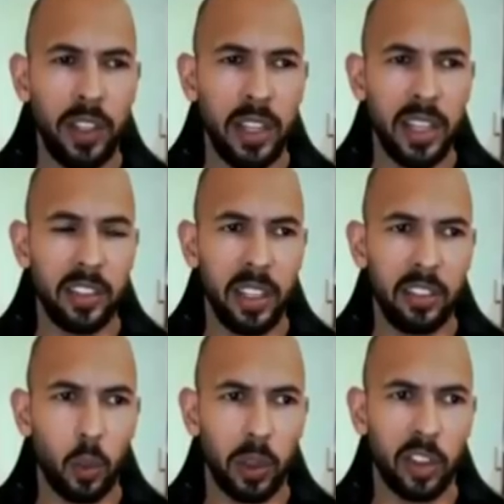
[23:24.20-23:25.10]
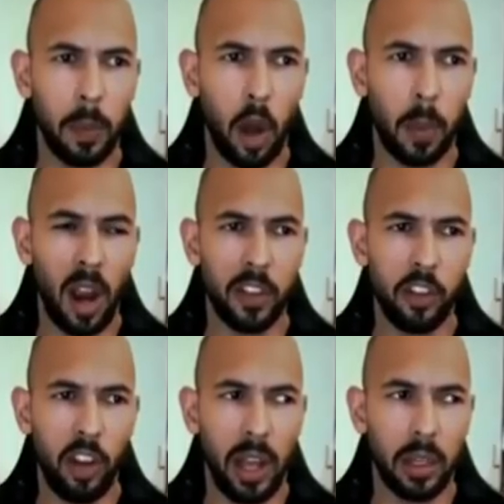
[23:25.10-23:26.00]
didn't exist once I bought a private
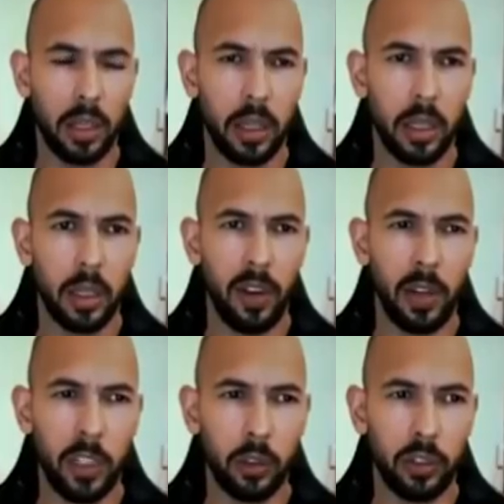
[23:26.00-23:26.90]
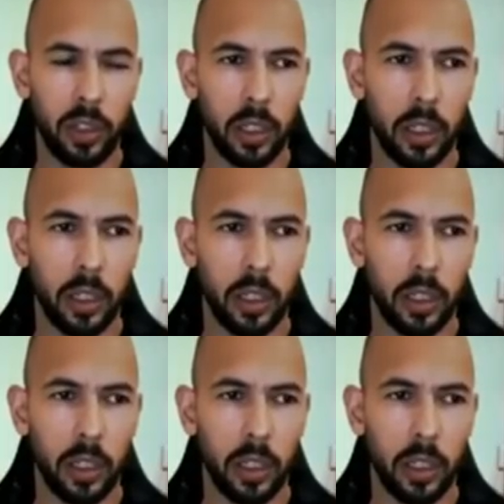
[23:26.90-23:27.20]
jet. Very interesting.